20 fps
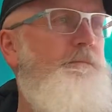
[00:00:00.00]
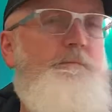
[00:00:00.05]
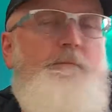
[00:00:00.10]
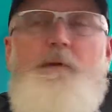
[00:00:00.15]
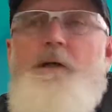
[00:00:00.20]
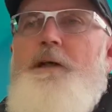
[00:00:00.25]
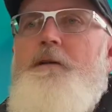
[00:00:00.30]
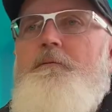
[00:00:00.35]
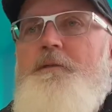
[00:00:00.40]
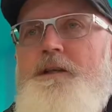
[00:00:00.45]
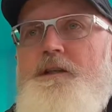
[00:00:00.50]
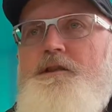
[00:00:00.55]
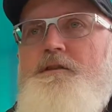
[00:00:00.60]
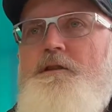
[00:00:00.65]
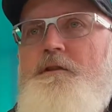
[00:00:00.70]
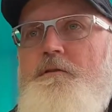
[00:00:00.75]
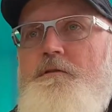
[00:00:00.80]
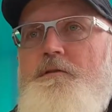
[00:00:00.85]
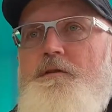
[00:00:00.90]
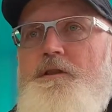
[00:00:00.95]
Why don't we
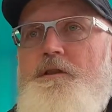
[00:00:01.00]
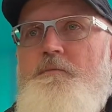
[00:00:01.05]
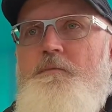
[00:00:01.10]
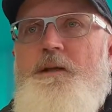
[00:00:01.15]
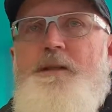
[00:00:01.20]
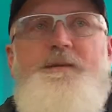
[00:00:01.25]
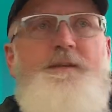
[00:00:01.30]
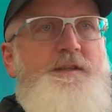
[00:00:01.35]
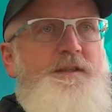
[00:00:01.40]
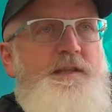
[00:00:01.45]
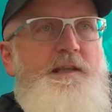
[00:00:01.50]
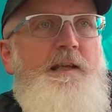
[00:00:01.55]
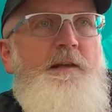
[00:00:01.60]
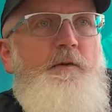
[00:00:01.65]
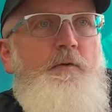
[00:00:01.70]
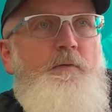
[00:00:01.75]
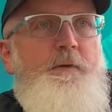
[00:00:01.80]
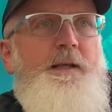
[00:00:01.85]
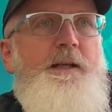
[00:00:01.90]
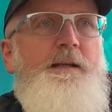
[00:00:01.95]
just use the one that's there
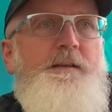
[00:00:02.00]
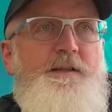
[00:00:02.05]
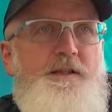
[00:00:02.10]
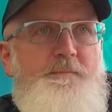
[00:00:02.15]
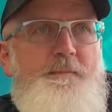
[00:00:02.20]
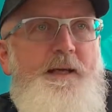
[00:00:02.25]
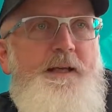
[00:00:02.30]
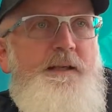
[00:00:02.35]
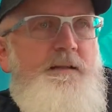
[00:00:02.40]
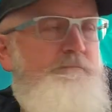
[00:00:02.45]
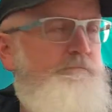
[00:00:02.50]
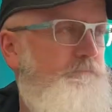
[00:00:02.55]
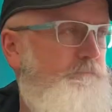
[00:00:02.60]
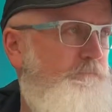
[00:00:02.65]
already and just make it